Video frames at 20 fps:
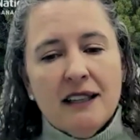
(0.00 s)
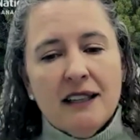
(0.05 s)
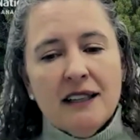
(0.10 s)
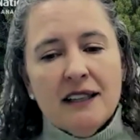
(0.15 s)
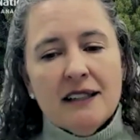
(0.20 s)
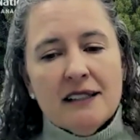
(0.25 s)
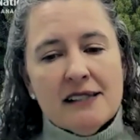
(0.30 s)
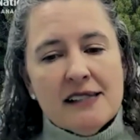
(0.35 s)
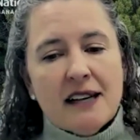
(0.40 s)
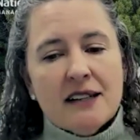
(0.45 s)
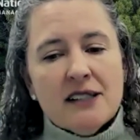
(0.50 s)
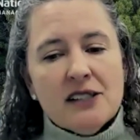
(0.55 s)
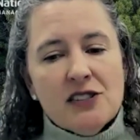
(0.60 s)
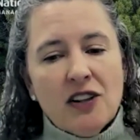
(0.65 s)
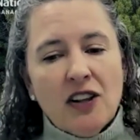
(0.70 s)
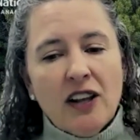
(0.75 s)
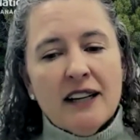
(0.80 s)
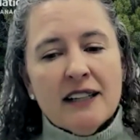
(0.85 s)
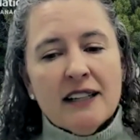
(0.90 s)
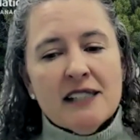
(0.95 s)
is that as
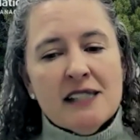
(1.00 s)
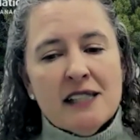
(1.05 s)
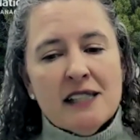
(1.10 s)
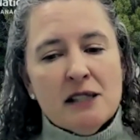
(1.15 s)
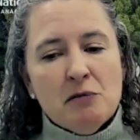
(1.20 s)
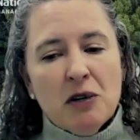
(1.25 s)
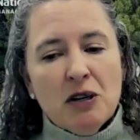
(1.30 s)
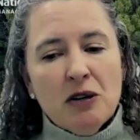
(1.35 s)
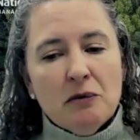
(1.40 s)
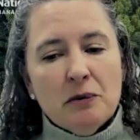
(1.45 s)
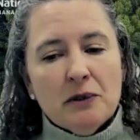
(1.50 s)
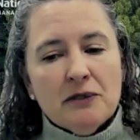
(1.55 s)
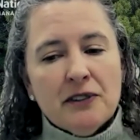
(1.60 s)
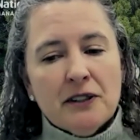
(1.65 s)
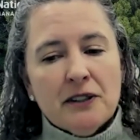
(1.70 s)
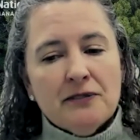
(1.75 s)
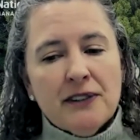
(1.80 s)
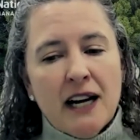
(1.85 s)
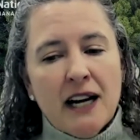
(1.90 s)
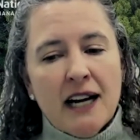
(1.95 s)
long as it's been open
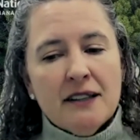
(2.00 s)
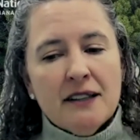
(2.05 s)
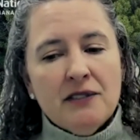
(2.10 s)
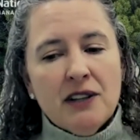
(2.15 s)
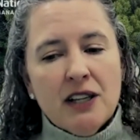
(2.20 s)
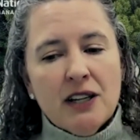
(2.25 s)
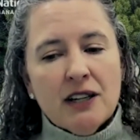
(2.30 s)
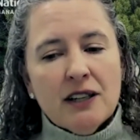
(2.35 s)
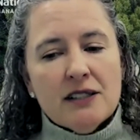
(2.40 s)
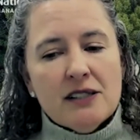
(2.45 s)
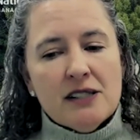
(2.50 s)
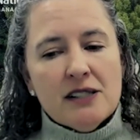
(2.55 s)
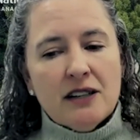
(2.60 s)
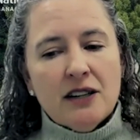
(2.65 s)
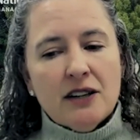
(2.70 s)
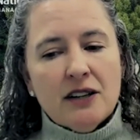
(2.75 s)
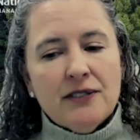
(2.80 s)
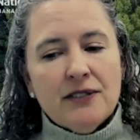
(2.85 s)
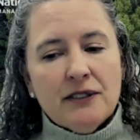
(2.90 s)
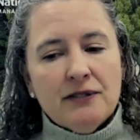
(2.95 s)
for 5 years and
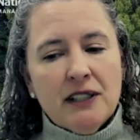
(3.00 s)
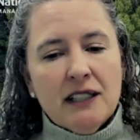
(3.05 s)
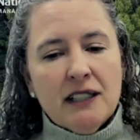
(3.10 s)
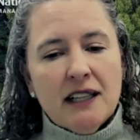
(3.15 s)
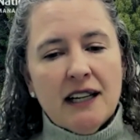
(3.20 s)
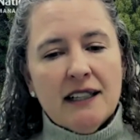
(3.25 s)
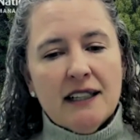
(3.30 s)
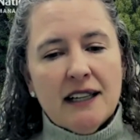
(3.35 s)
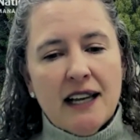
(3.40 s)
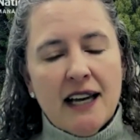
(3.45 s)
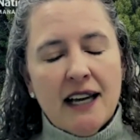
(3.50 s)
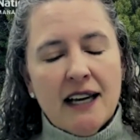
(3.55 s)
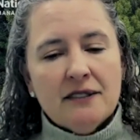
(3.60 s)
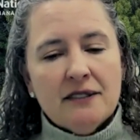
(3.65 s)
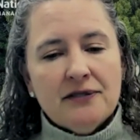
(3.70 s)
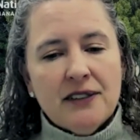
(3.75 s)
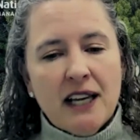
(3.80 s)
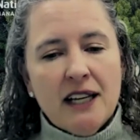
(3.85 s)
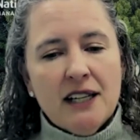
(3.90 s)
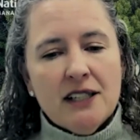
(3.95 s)
you're
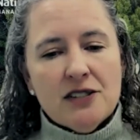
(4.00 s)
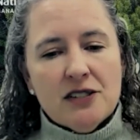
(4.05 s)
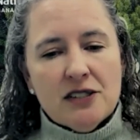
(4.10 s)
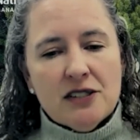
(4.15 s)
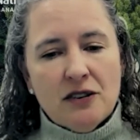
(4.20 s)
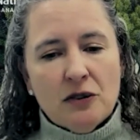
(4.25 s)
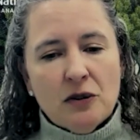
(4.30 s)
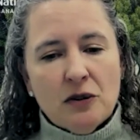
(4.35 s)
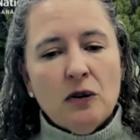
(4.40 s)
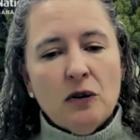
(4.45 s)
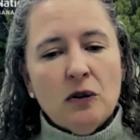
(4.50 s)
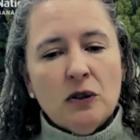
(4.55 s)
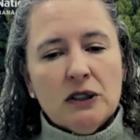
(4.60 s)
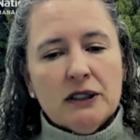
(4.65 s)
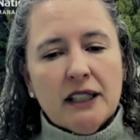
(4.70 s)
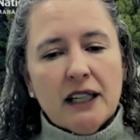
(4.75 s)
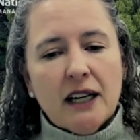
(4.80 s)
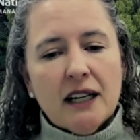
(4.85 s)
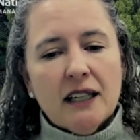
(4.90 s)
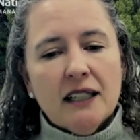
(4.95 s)
59.5 age or
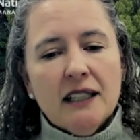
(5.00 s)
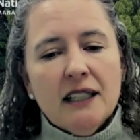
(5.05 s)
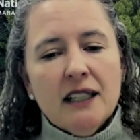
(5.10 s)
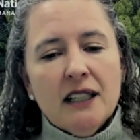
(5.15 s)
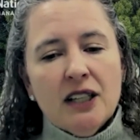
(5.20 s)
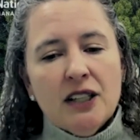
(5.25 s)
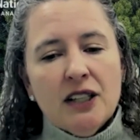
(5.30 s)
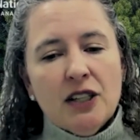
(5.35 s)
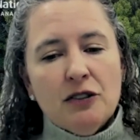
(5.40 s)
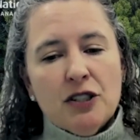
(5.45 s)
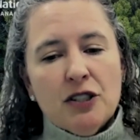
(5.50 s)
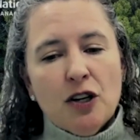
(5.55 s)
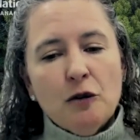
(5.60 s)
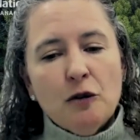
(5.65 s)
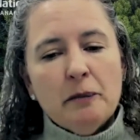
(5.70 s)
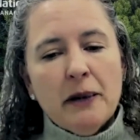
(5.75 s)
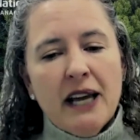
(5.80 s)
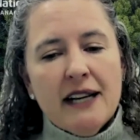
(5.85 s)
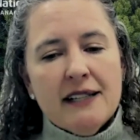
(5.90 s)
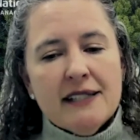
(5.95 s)
older, you
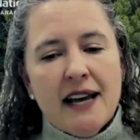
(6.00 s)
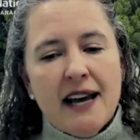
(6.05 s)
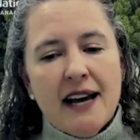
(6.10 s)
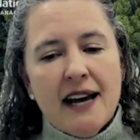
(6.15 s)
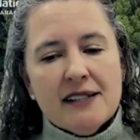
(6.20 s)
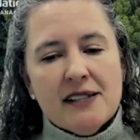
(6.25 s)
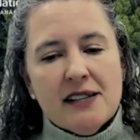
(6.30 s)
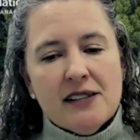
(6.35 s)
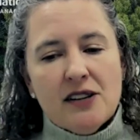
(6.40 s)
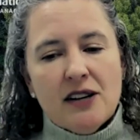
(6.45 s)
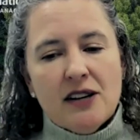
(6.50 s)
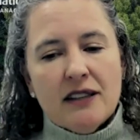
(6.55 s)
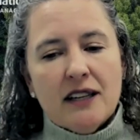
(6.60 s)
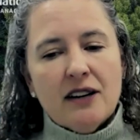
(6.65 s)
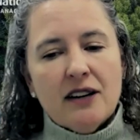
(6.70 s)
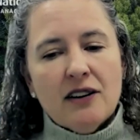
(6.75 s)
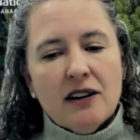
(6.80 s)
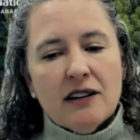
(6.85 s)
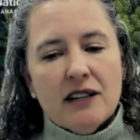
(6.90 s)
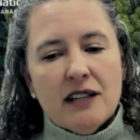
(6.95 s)
don't pay taxes on
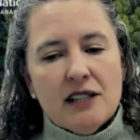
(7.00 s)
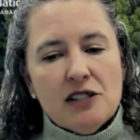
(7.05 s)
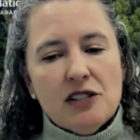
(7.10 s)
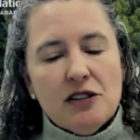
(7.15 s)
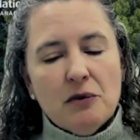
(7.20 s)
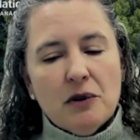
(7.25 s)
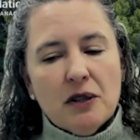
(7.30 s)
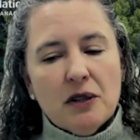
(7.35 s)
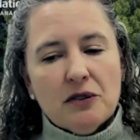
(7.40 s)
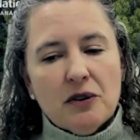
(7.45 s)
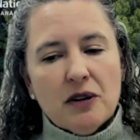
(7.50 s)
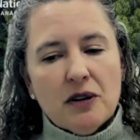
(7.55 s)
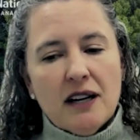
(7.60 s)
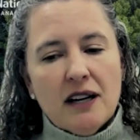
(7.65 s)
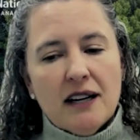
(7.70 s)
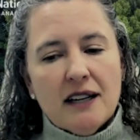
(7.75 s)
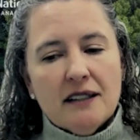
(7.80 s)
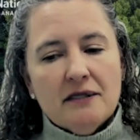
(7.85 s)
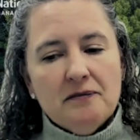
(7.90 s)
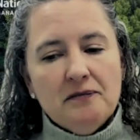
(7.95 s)
the earnings you
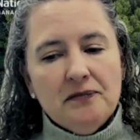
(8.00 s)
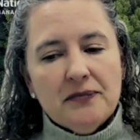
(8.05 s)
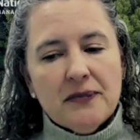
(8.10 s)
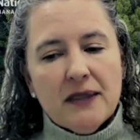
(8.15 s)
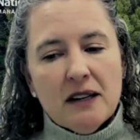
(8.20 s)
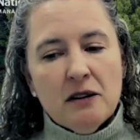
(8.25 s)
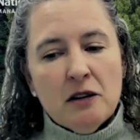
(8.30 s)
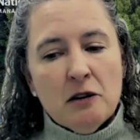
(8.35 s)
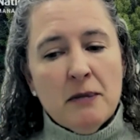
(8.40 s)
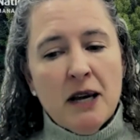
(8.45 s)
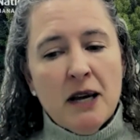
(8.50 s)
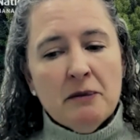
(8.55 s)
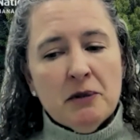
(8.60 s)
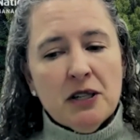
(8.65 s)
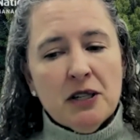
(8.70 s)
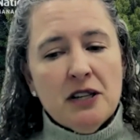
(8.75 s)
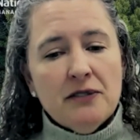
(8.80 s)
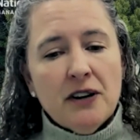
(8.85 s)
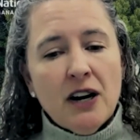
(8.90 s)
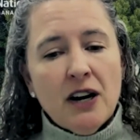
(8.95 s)
withdraw. Remember,
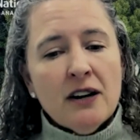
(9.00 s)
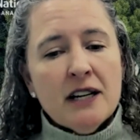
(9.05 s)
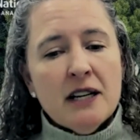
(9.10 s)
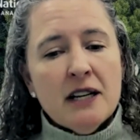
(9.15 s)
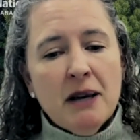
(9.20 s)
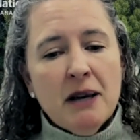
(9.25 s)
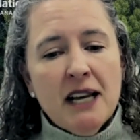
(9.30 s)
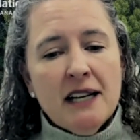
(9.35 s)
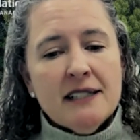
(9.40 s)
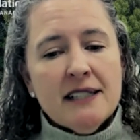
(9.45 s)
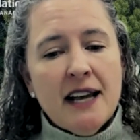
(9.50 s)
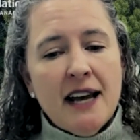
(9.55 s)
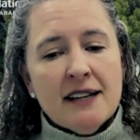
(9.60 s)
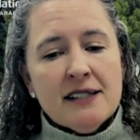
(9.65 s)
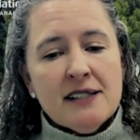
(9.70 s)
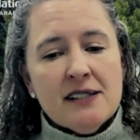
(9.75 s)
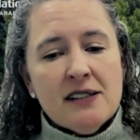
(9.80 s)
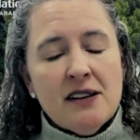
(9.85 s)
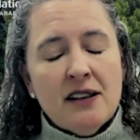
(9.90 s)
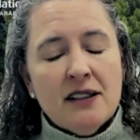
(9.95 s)
you've already paid
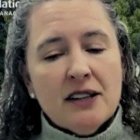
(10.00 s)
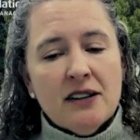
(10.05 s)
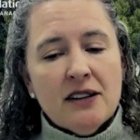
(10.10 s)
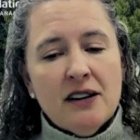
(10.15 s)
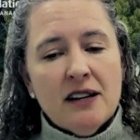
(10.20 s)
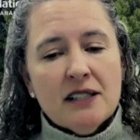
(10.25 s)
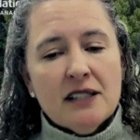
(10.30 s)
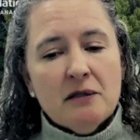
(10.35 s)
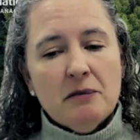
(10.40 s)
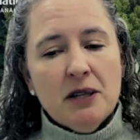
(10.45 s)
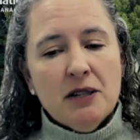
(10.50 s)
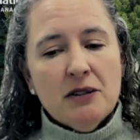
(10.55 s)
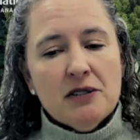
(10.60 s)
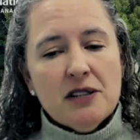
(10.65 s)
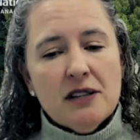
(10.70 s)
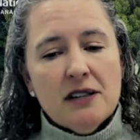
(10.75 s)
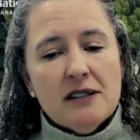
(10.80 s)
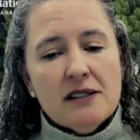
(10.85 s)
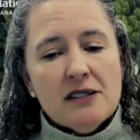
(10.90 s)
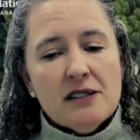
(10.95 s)
taxes on the
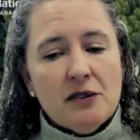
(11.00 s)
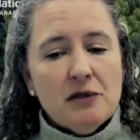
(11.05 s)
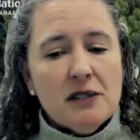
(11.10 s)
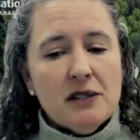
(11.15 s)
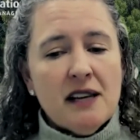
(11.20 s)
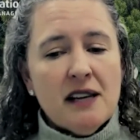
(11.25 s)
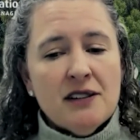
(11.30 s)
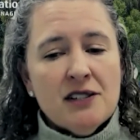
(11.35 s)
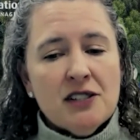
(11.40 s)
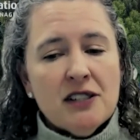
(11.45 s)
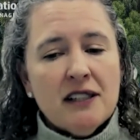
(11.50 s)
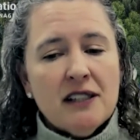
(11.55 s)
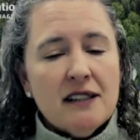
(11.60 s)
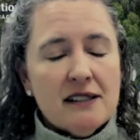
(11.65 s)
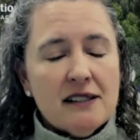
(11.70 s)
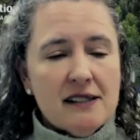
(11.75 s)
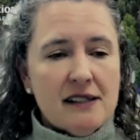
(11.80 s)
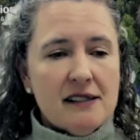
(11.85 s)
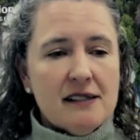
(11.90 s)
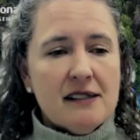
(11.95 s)
contributions, so essentially
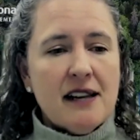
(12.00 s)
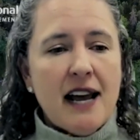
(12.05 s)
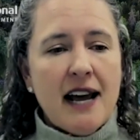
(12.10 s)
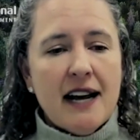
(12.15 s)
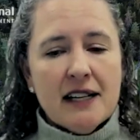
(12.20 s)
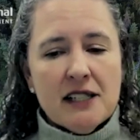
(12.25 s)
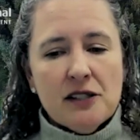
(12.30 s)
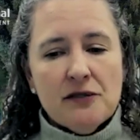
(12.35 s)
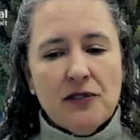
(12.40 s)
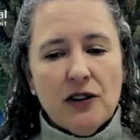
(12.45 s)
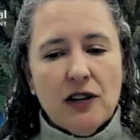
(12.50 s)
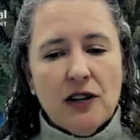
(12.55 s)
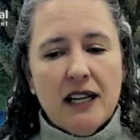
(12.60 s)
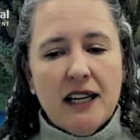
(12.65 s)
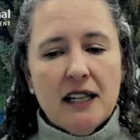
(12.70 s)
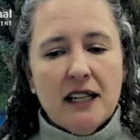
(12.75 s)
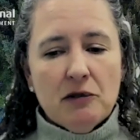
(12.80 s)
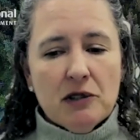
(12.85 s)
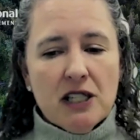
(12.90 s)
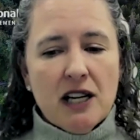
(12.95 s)
this is
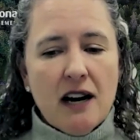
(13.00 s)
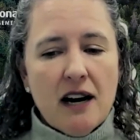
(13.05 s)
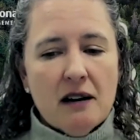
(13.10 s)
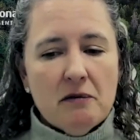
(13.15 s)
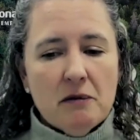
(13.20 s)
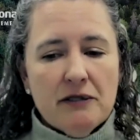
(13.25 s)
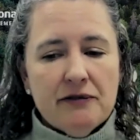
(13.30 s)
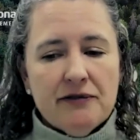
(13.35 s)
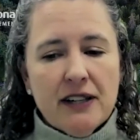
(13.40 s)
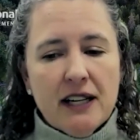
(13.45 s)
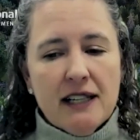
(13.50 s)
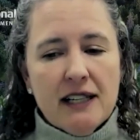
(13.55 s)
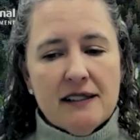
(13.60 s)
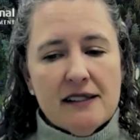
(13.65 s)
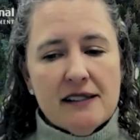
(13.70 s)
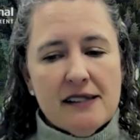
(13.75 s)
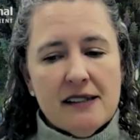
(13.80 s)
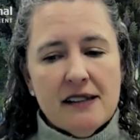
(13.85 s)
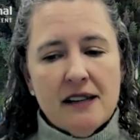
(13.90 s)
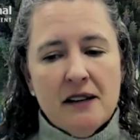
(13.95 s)
tax-free retirement
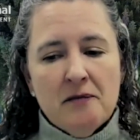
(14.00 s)
funds.